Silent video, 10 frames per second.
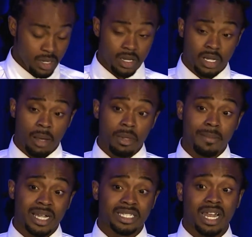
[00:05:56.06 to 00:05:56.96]
Coming
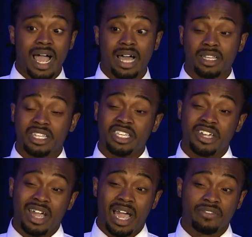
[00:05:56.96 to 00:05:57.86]
back to the island year
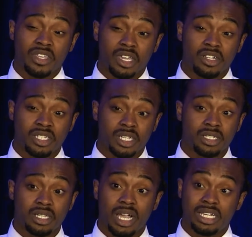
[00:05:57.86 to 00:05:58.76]
after year since
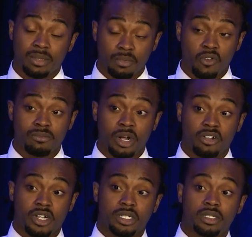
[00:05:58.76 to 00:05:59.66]
has improved my
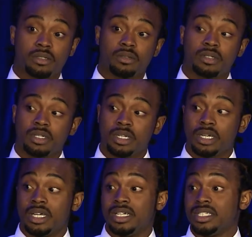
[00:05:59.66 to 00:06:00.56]
grades.
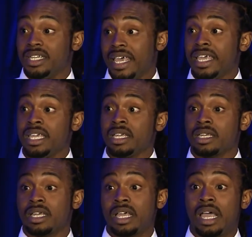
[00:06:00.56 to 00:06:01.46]
Today,
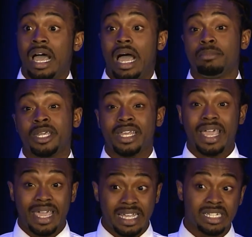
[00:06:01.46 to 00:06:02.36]
I'm getting
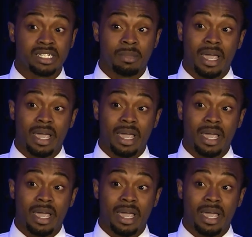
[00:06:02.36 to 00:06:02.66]
A's in my